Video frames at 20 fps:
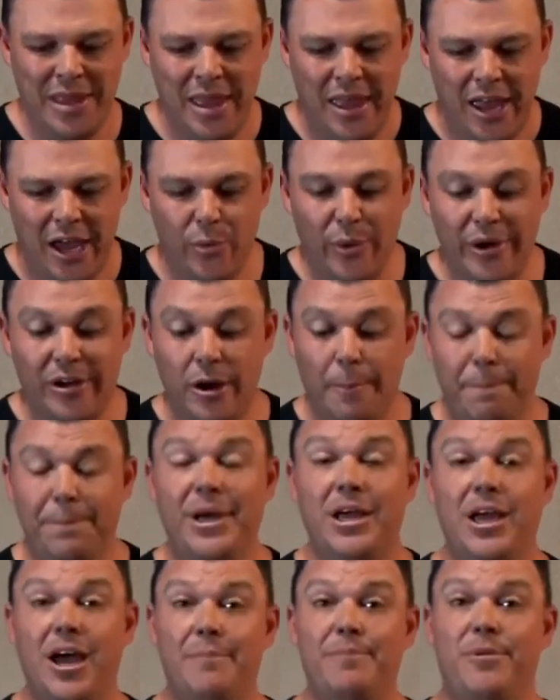And we're going to
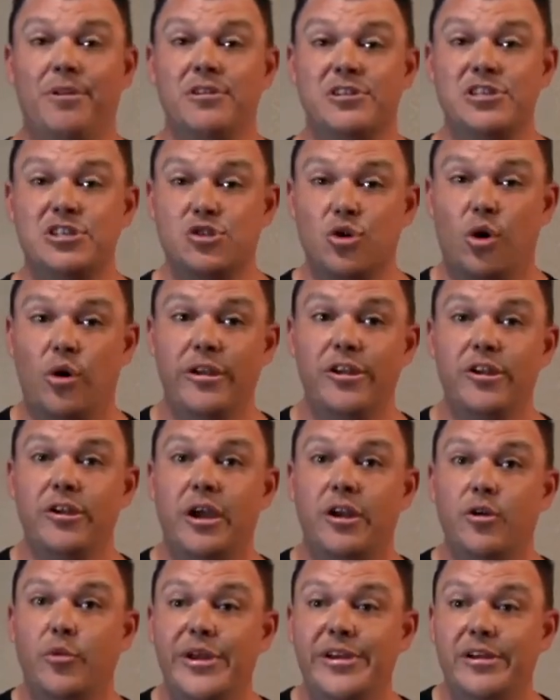pick up on the story. You
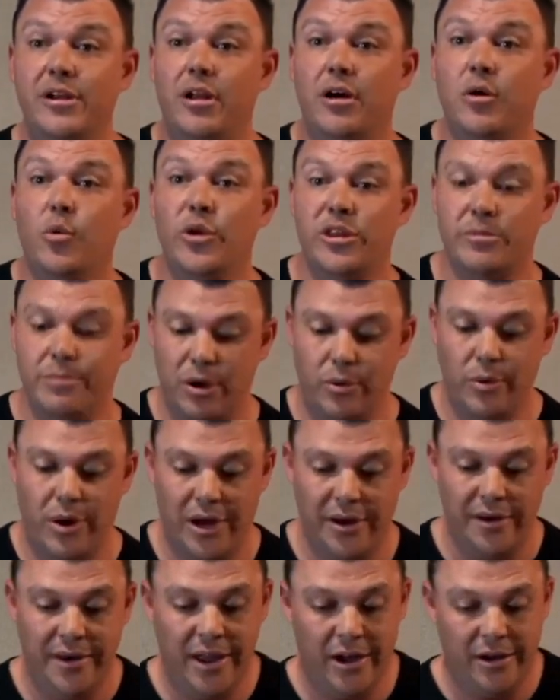can read along with me right
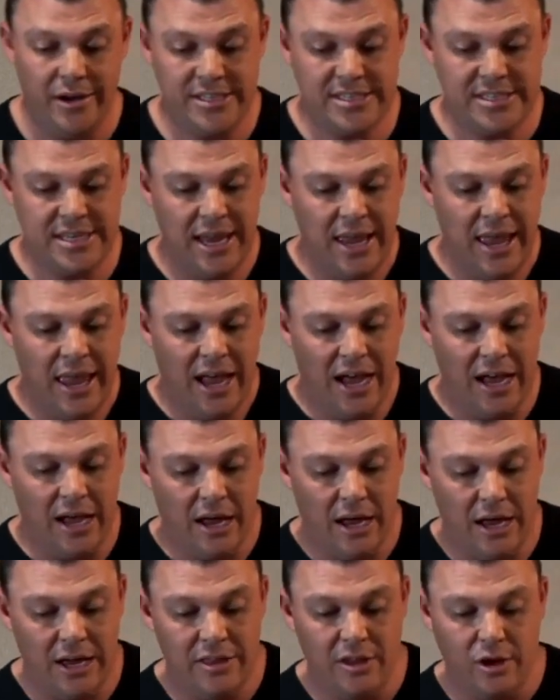now. It's
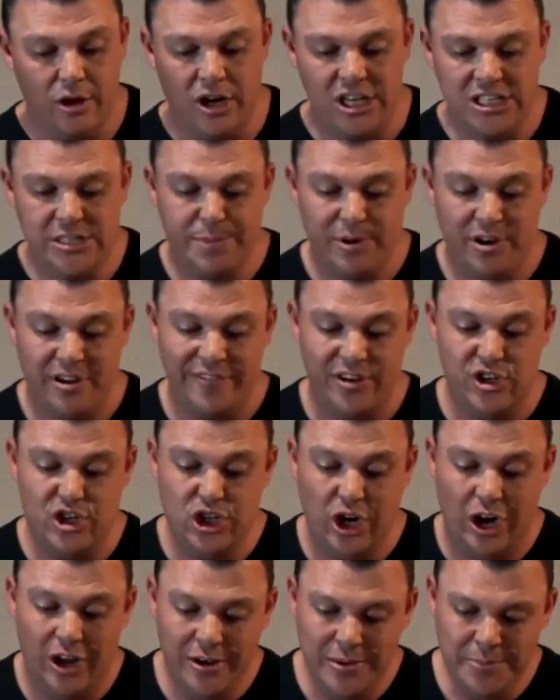in the Gospel of
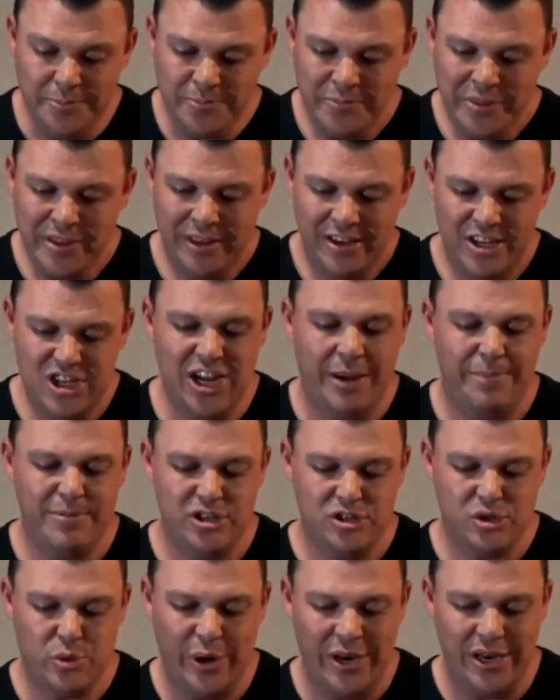John, chapter
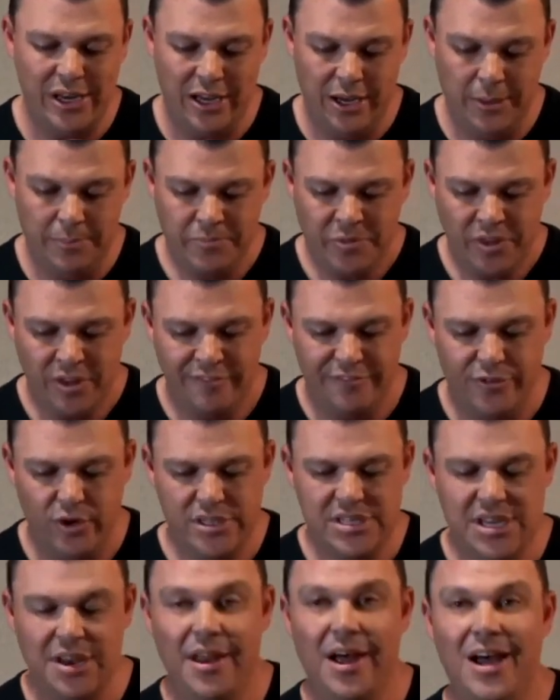20,
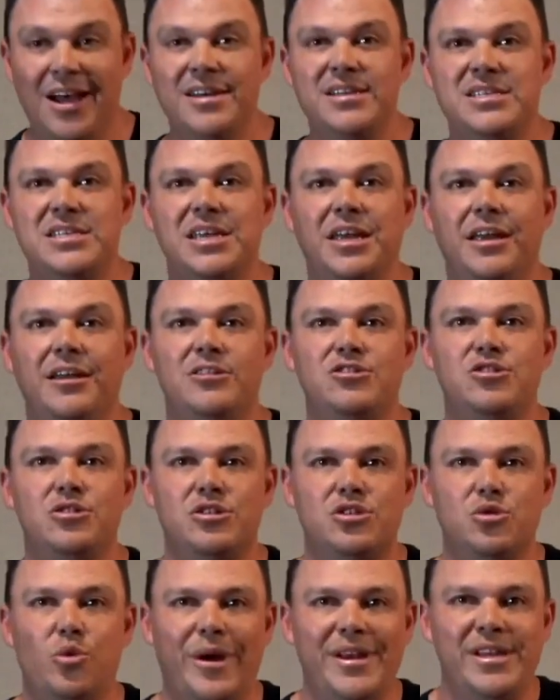verse 19 to
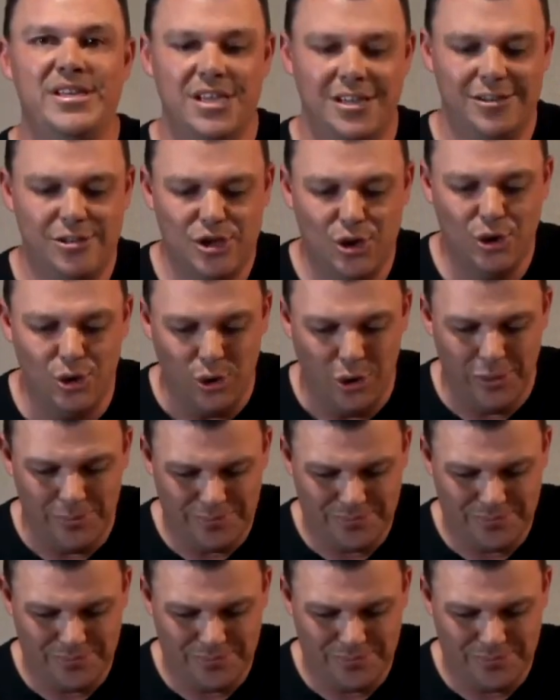22.